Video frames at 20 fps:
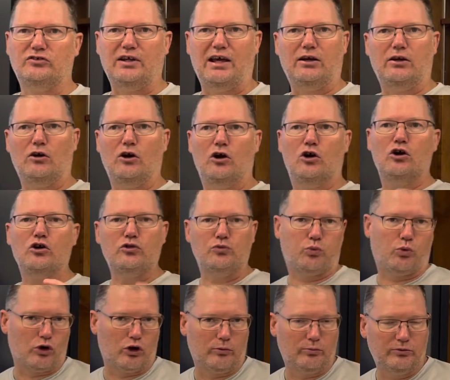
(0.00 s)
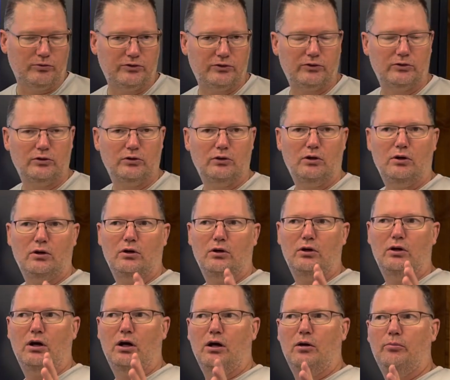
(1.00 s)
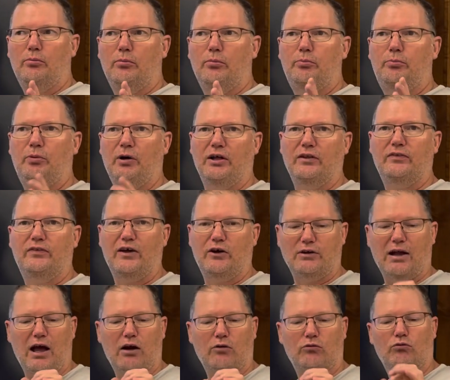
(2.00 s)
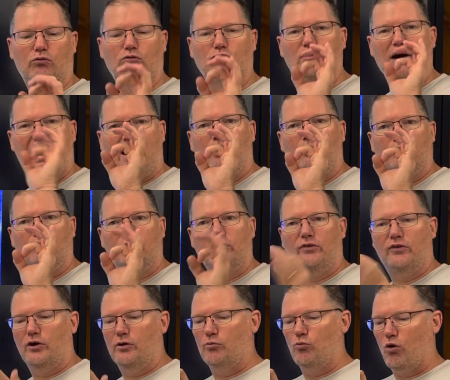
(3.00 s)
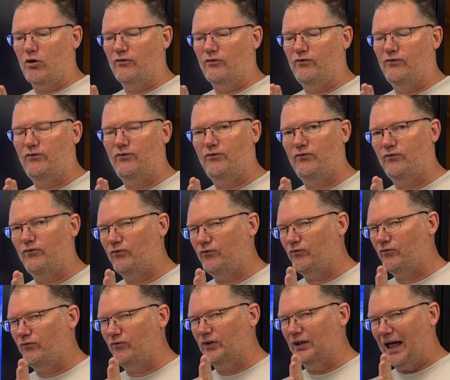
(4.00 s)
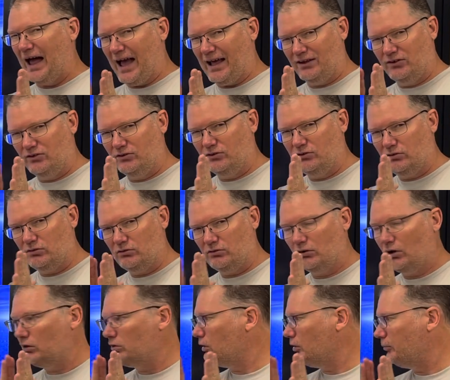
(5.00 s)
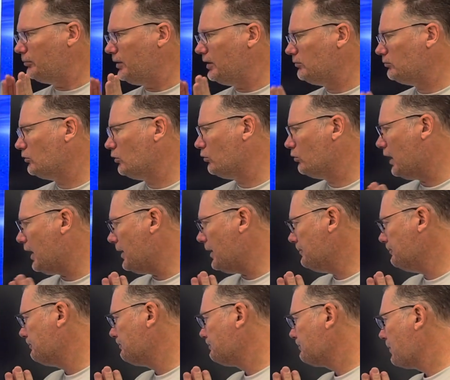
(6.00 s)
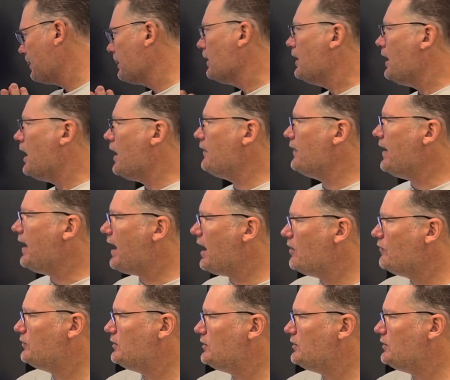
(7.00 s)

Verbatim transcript: like earthworms, but they're not round. They're more flattened a little bit, okay? And they have